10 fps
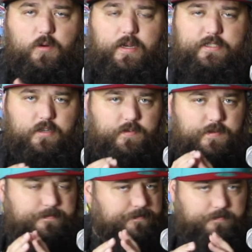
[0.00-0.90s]

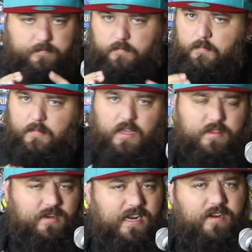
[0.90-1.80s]
Quicksilver.
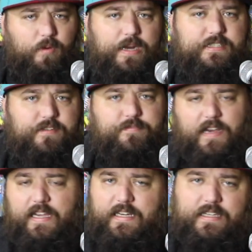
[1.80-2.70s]
They're kind of racing,
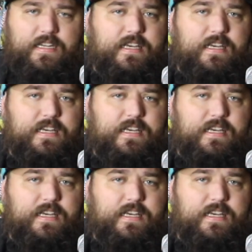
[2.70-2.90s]
fighting.